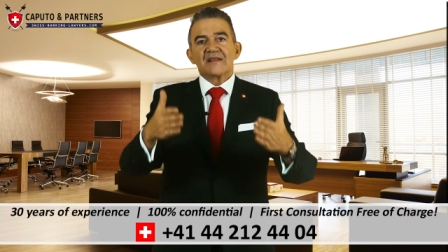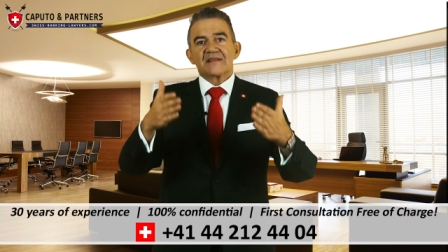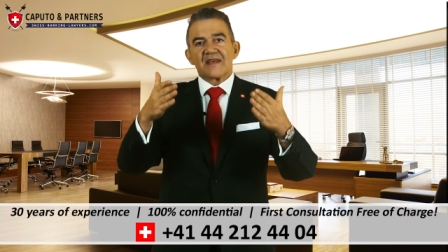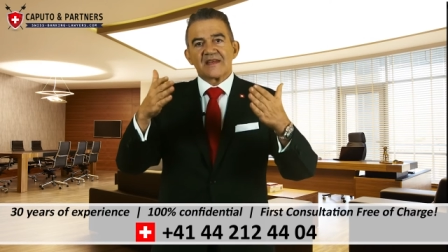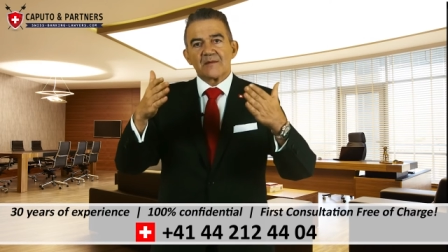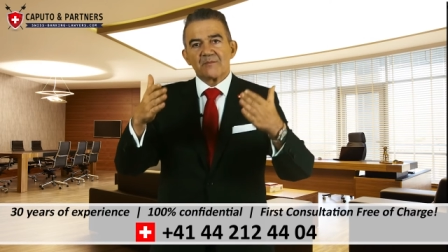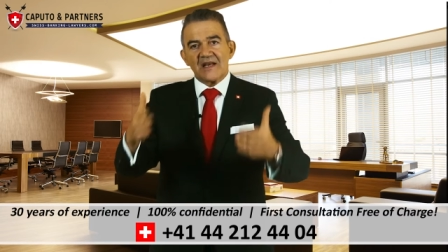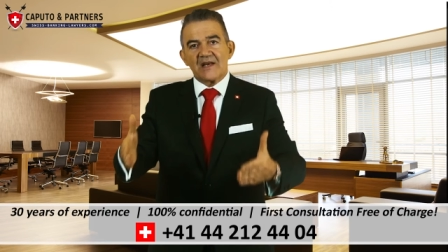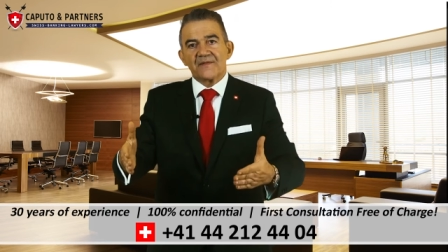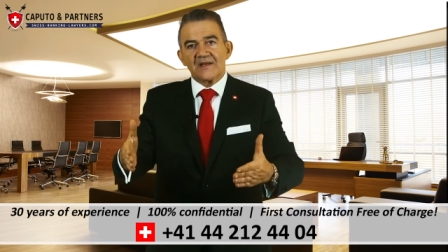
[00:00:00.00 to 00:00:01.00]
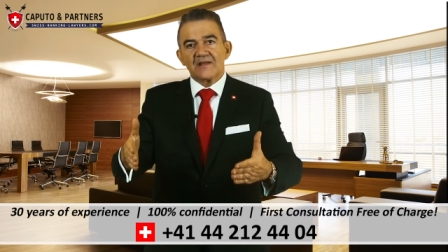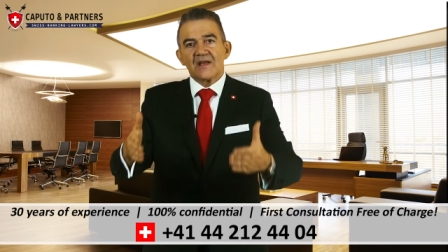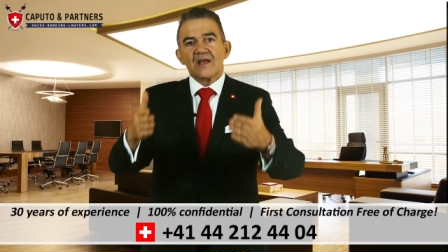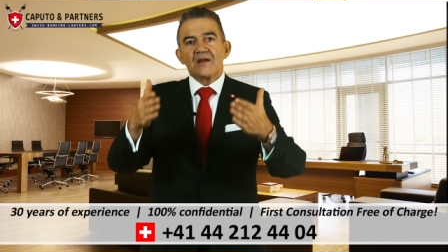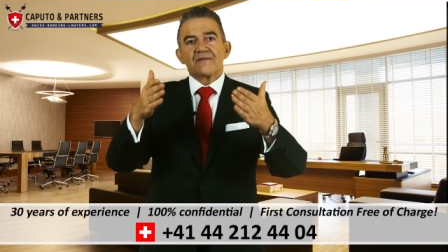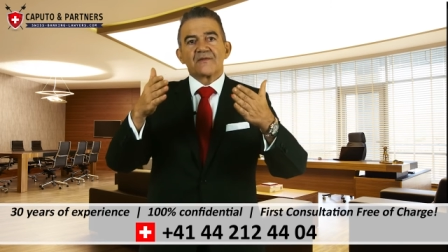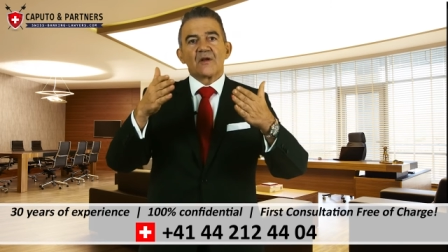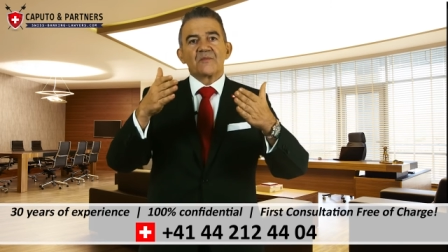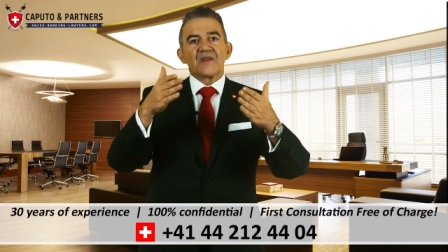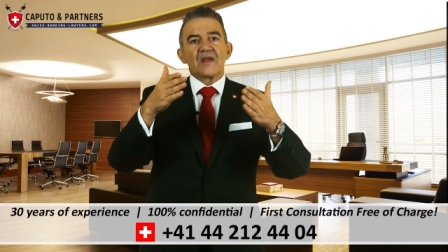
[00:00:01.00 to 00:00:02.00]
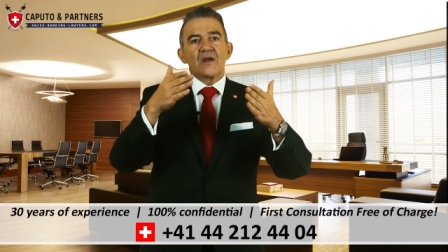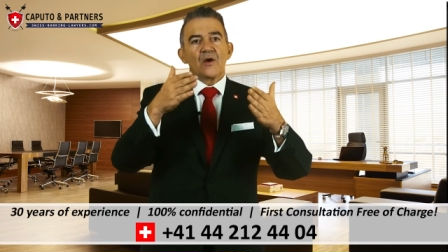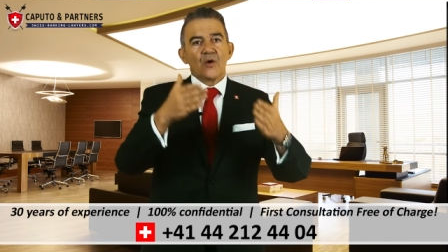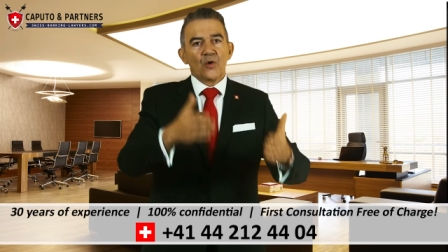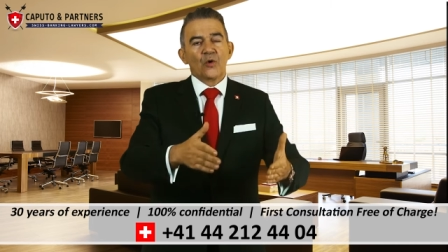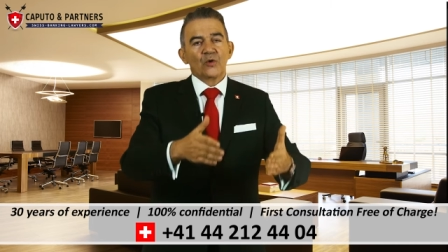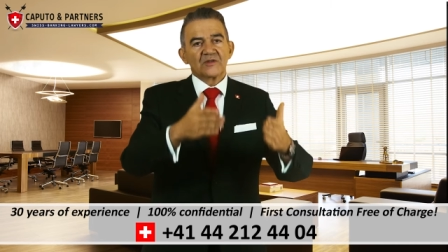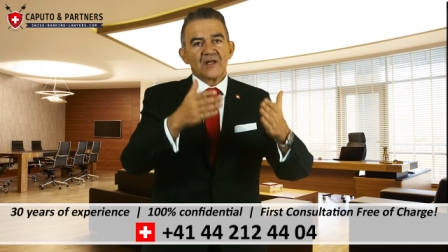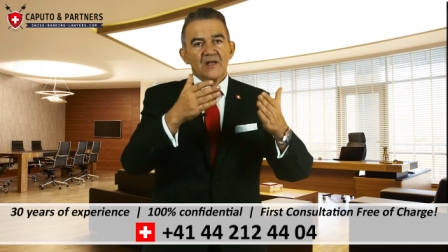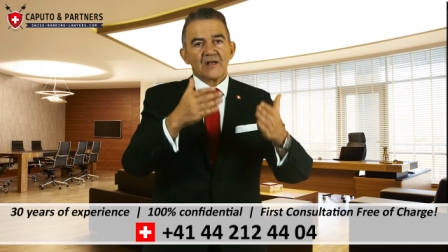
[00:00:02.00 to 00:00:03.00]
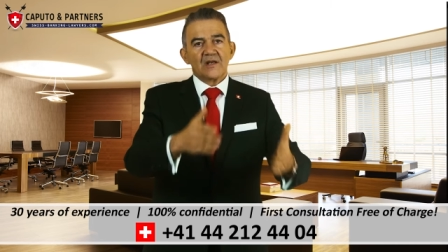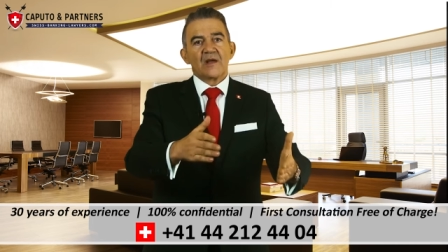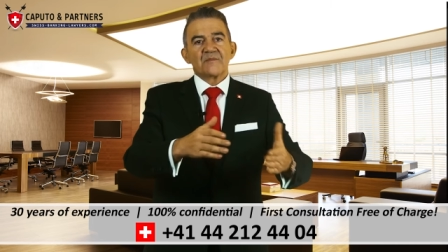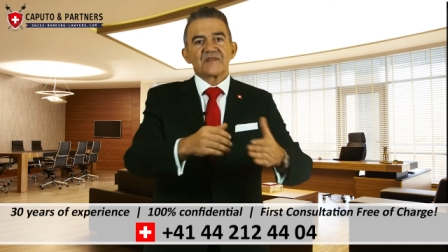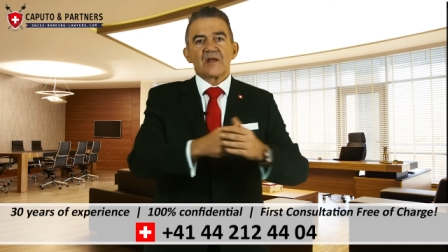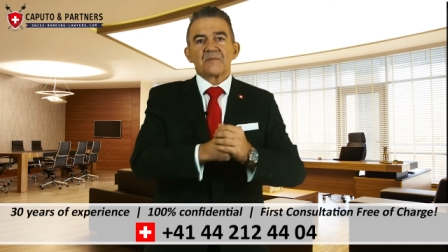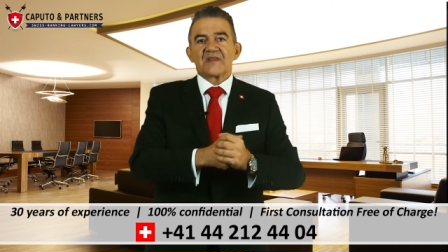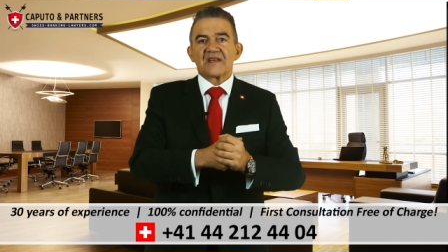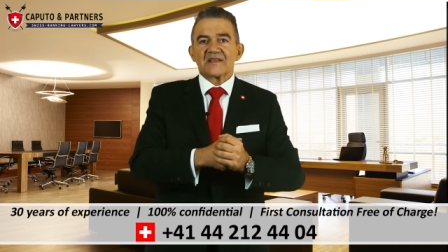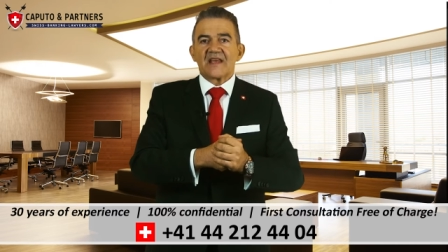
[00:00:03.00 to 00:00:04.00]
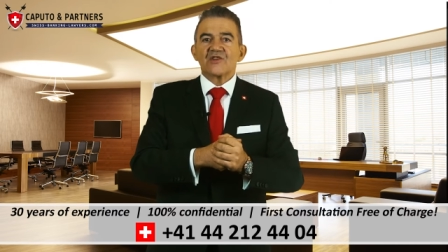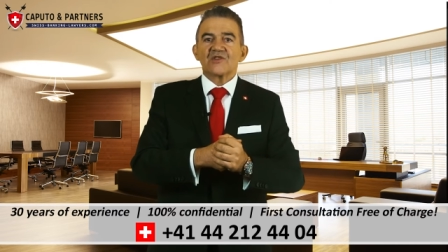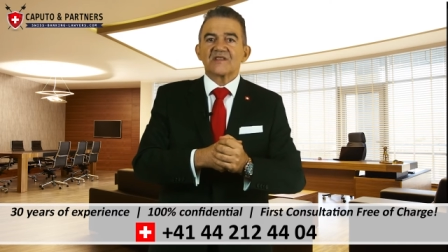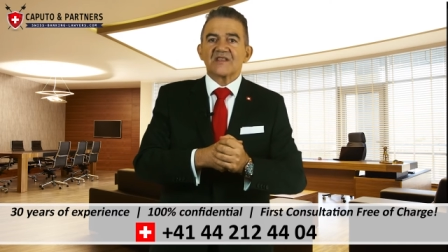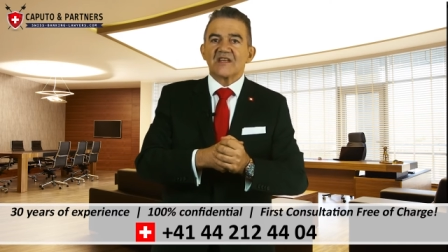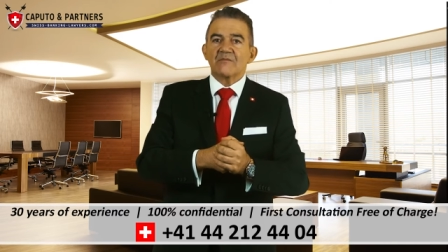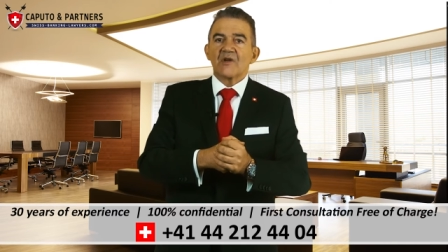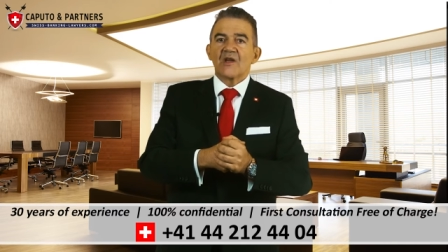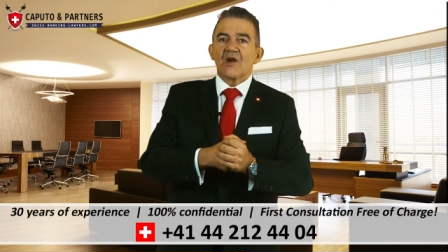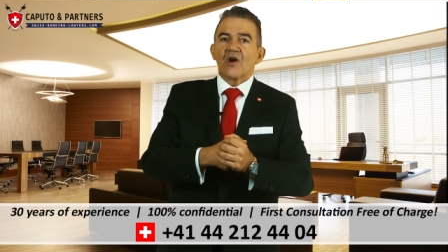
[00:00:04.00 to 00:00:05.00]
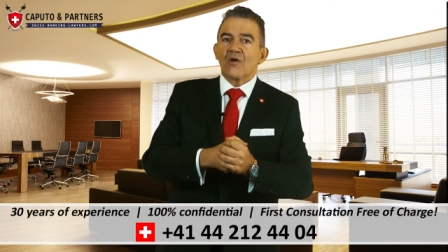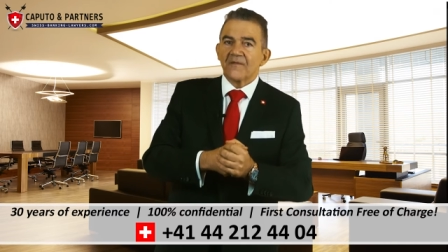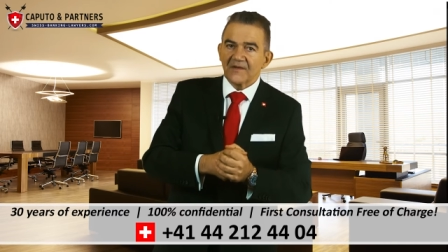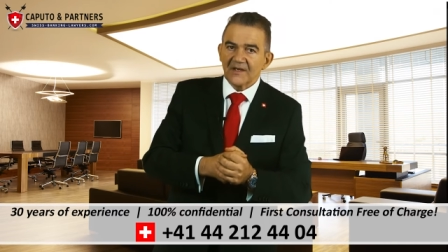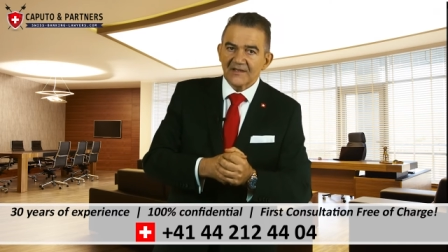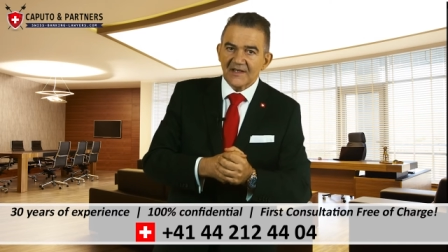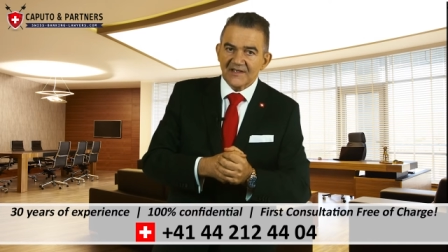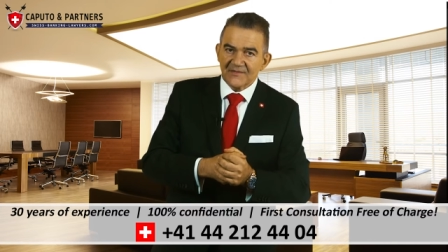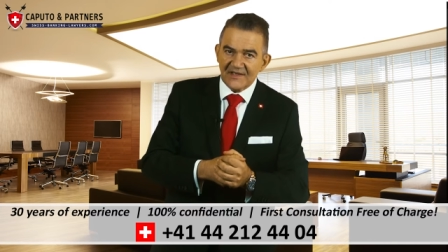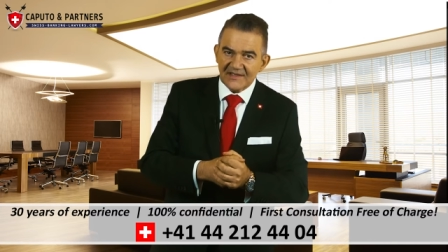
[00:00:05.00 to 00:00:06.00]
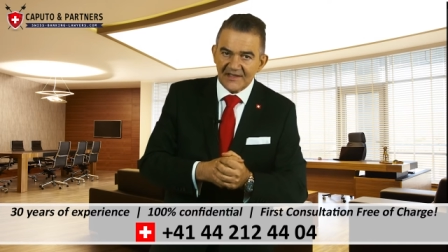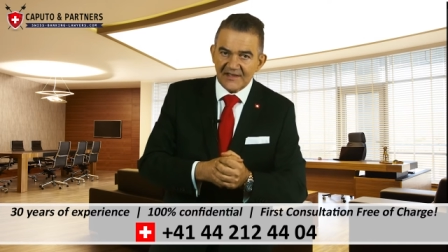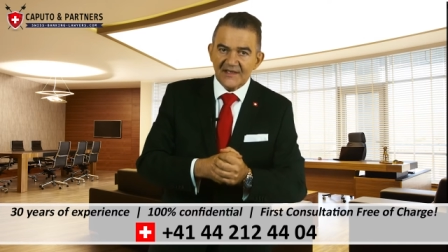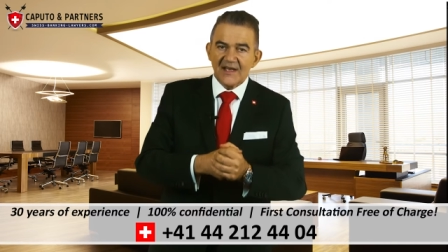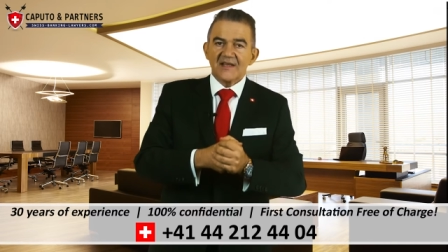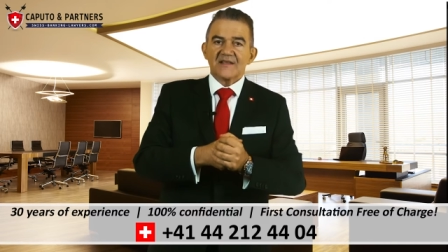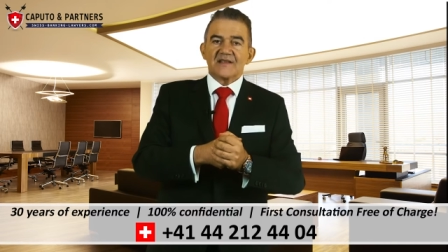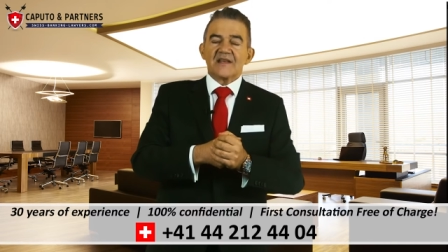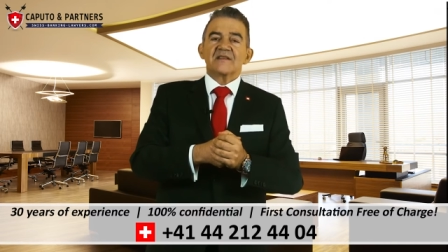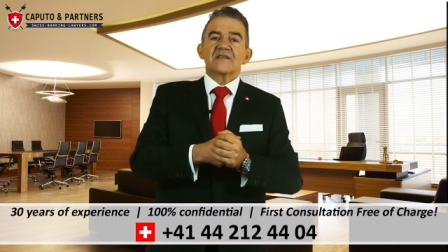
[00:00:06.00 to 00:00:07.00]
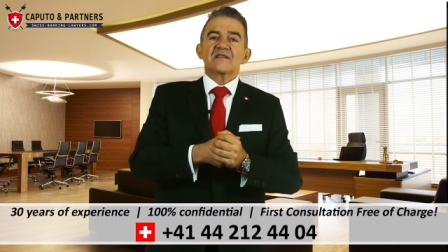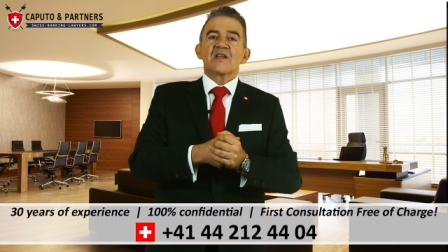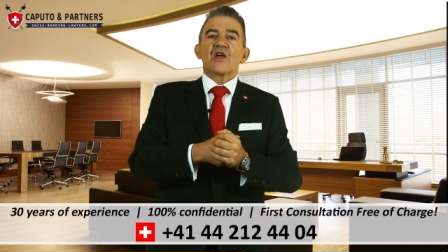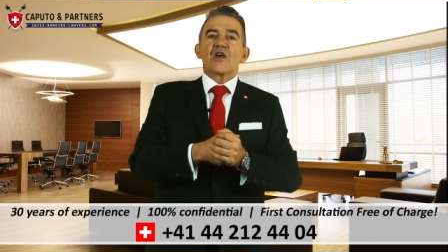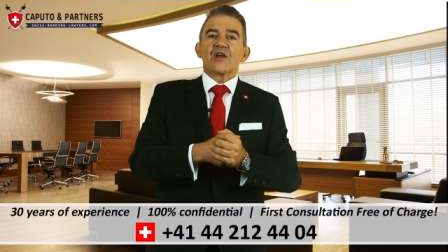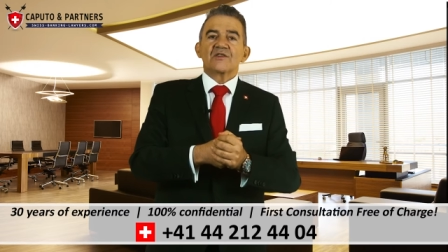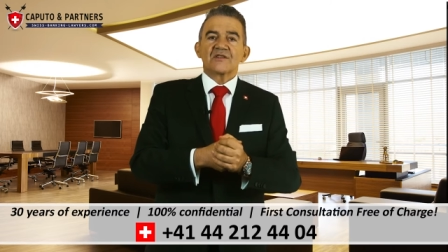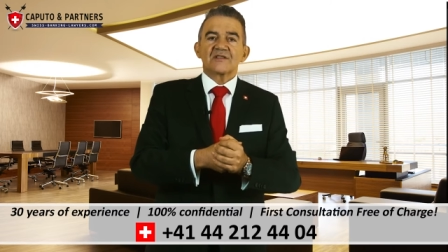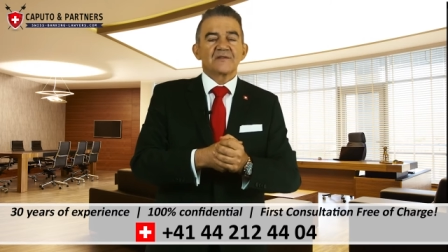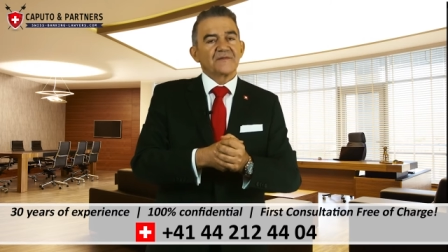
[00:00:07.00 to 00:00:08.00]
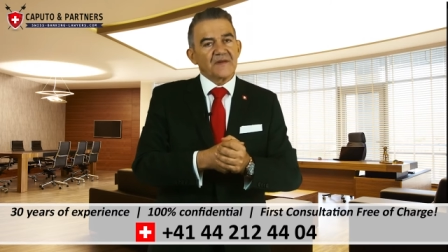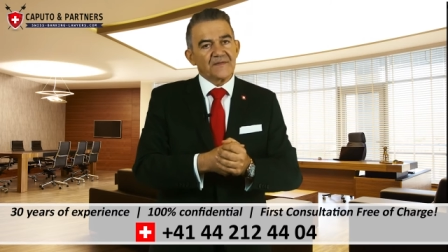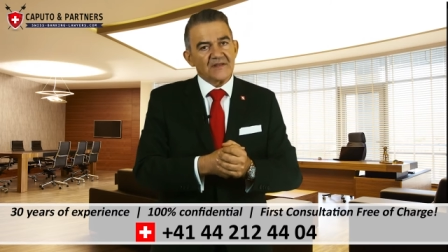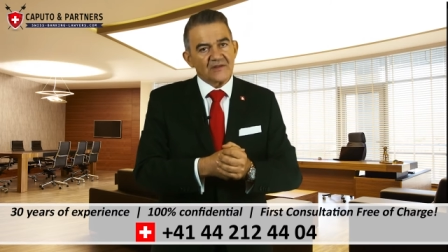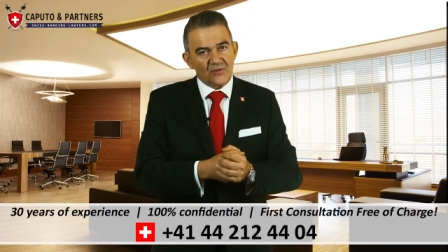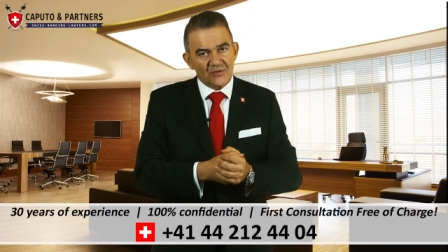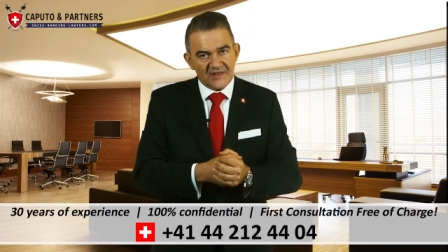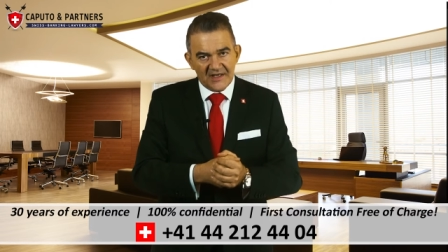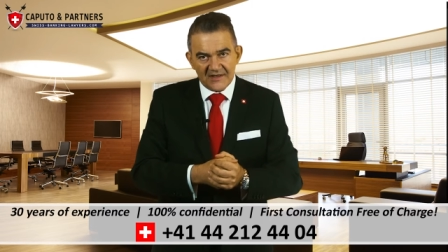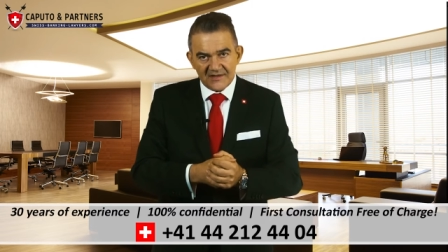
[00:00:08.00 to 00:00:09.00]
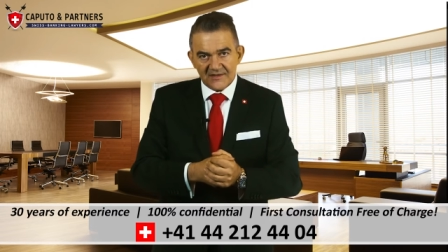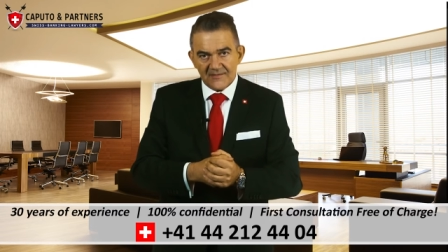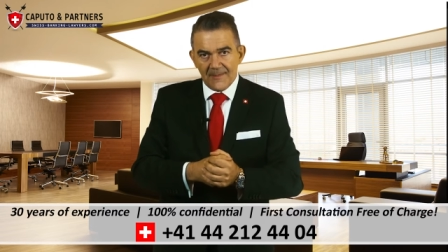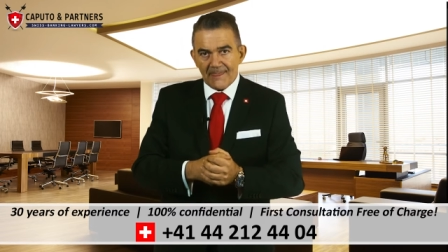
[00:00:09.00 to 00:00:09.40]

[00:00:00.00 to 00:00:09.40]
taking benefit from the old lump sum taxation scheme offered in Switzerland since 152 years.